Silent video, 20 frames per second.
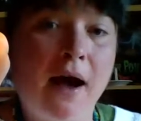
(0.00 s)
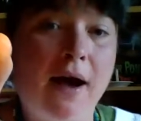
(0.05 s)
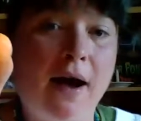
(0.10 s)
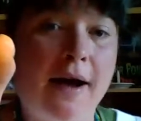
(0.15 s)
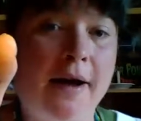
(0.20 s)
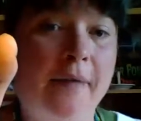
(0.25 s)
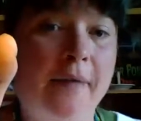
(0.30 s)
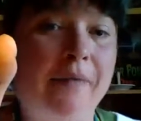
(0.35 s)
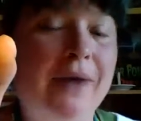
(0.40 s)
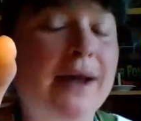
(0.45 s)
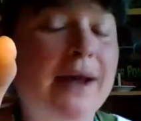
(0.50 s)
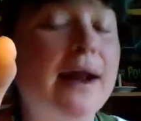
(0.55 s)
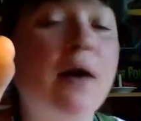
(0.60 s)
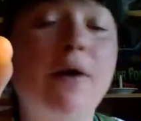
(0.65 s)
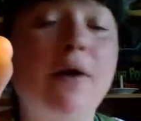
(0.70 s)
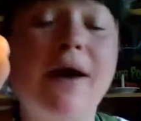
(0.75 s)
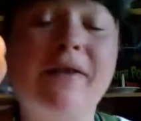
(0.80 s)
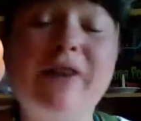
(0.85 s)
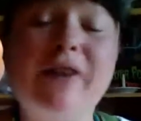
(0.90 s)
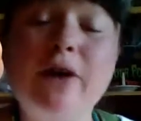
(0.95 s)
And
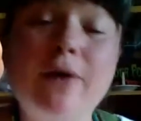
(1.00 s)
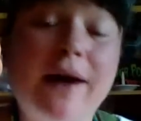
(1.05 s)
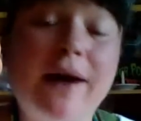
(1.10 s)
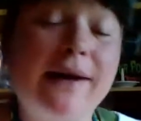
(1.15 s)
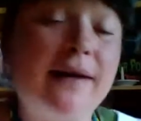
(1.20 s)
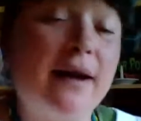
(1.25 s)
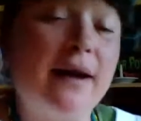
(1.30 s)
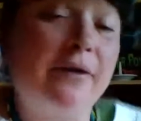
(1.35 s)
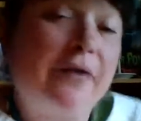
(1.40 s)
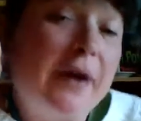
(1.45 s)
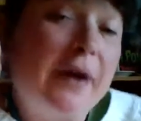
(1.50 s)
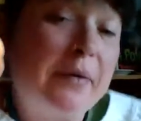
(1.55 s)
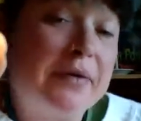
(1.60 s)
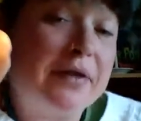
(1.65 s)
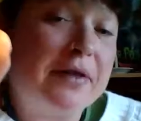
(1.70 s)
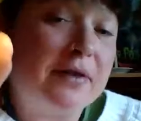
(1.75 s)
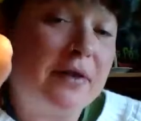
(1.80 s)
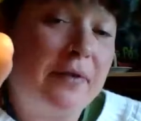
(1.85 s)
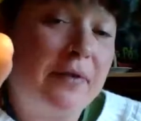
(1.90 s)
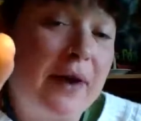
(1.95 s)
however you identify with
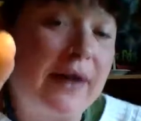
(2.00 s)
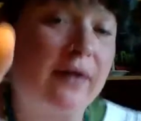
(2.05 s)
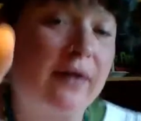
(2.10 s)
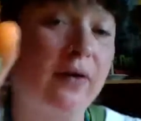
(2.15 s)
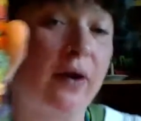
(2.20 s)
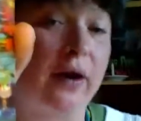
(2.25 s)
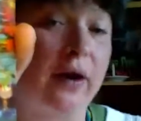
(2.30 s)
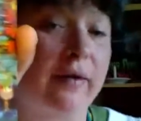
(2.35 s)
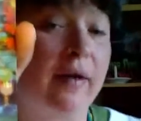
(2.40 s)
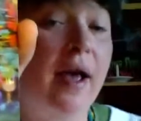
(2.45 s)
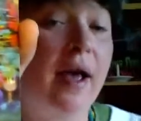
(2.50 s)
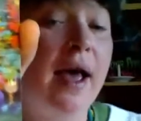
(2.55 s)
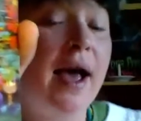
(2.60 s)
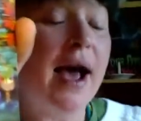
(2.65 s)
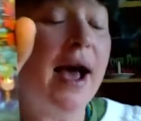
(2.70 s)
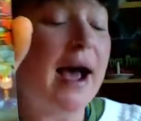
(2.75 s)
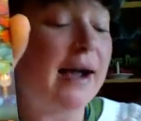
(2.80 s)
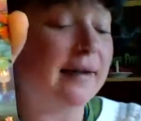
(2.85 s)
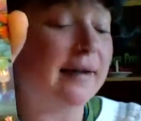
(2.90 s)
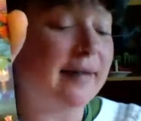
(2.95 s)
the divine source,
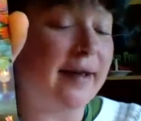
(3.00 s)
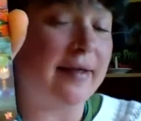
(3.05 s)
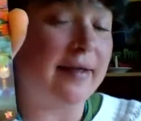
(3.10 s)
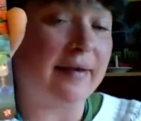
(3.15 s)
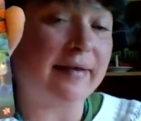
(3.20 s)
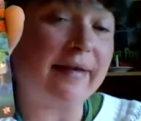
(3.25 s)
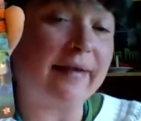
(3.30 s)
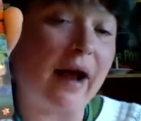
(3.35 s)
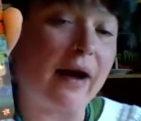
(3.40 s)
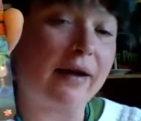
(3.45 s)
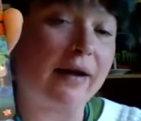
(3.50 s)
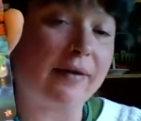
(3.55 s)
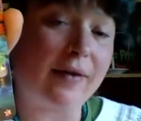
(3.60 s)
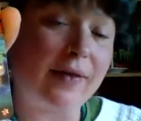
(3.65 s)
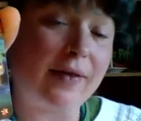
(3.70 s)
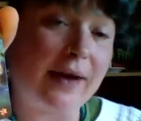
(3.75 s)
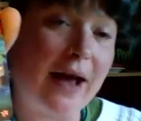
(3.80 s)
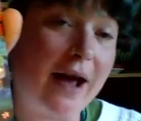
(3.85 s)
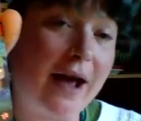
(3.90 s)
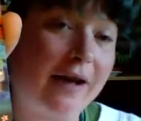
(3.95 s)
I say the stars
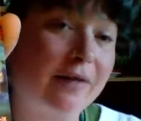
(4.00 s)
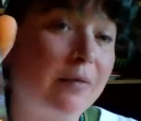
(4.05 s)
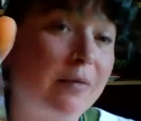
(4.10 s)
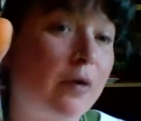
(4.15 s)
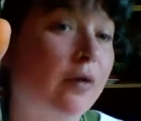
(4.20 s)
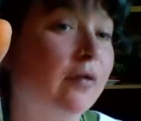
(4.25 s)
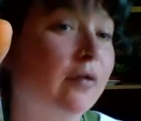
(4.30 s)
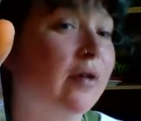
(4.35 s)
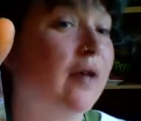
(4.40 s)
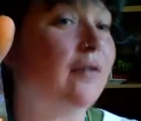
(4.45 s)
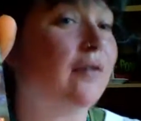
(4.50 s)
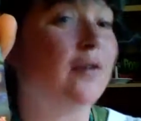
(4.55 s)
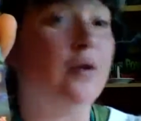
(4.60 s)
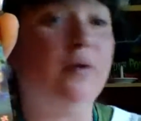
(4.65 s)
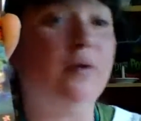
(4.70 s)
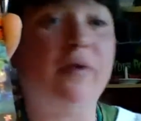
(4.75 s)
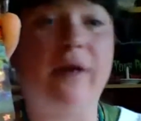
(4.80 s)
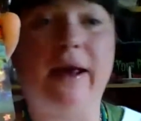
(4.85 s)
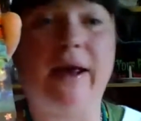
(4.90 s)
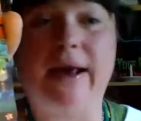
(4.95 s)
and the cosmos. If
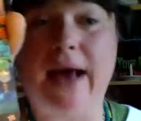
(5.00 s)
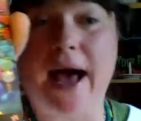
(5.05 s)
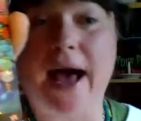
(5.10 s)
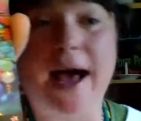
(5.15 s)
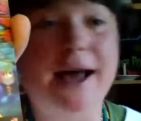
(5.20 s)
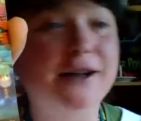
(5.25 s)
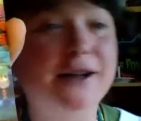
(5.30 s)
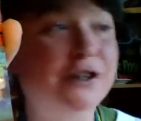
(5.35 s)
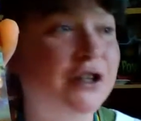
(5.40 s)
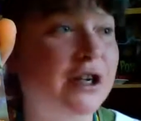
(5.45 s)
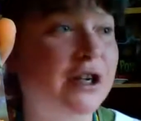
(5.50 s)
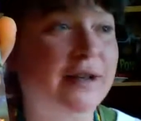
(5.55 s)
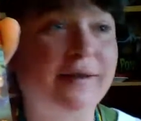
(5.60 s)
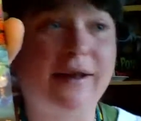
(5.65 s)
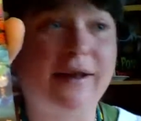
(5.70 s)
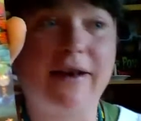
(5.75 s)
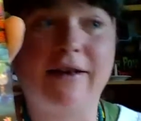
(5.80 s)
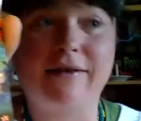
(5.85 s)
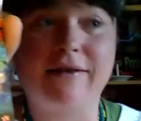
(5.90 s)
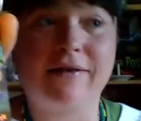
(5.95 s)
you say God,
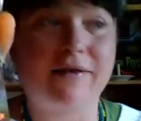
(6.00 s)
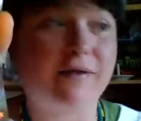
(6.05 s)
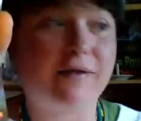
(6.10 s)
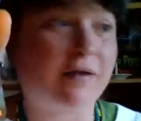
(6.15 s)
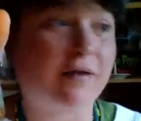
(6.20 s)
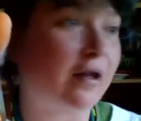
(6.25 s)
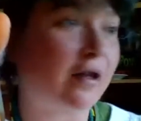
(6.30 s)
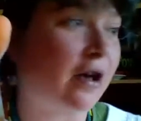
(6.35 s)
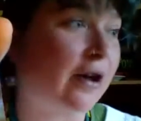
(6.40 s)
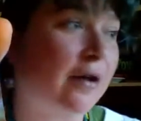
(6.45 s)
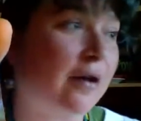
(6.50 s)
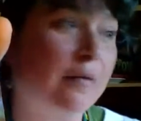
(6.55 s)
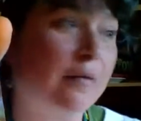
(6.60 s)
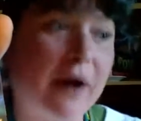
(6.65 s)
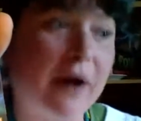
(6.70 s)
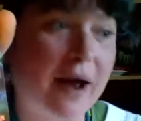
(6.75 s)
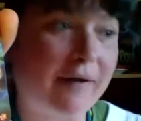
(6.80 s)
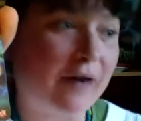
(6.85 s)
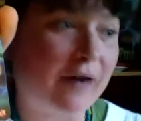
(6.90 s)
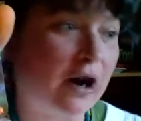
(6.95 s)
Jesus, like
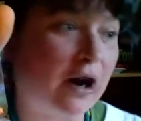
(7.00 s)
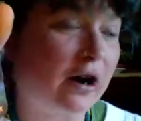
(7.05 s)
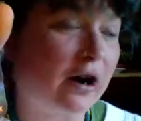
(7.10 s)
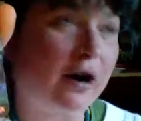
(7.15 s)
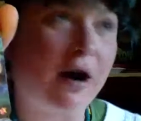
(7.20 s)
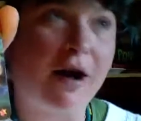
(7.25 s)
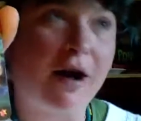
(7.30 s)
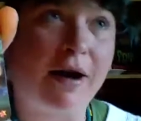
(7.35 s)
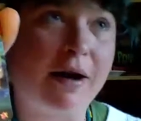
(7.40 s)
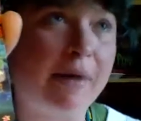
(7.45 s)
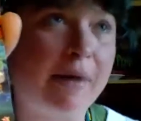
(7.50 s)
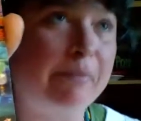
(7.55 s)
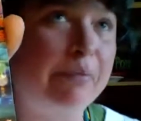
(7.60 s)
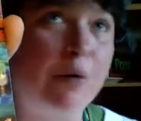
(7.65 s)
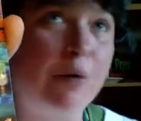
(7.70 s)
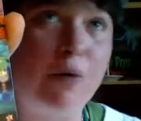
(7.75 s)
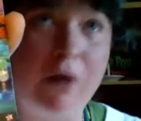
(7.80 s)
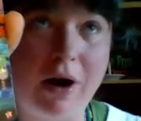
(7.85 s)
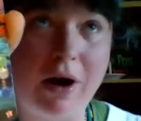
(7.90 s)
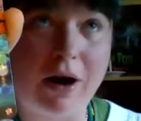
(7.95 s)
whatever,
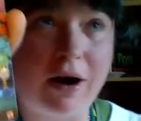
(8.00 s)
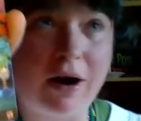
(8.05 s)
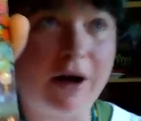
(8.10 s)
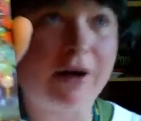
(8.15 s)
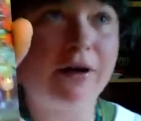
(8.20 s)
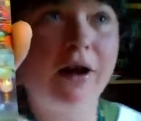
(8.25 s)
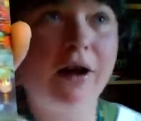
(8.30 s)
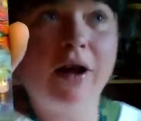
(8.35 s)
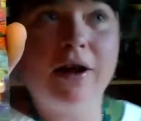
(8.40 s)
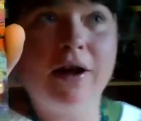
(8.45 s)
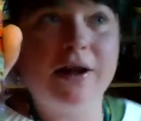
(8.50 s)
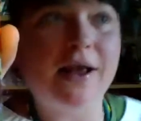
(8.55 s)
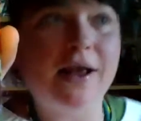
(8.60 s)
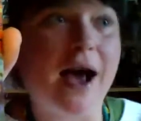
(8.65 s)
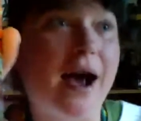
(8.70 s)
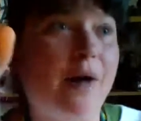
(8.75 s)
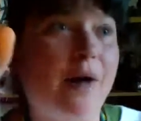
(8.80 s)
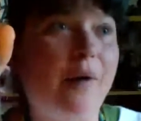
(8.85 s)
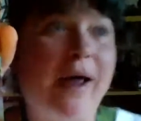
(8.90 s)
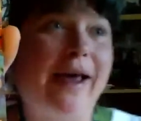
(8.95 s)
Buddha,
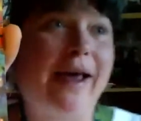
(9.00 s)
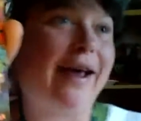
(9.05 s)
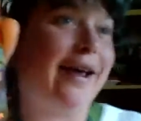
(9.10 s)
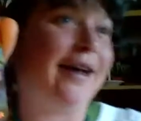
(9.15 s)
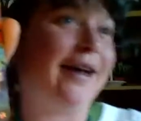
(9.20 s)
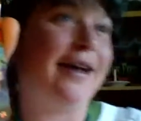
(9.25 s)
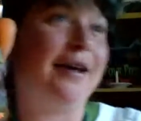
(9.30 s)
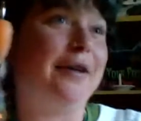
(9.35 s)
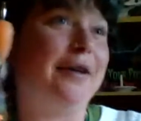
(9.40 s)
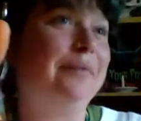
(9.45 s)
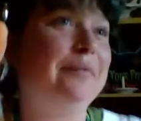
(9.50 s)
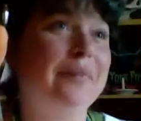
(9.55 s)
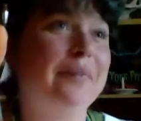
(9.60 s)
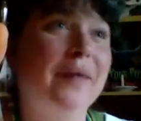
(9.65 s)
Yahweh,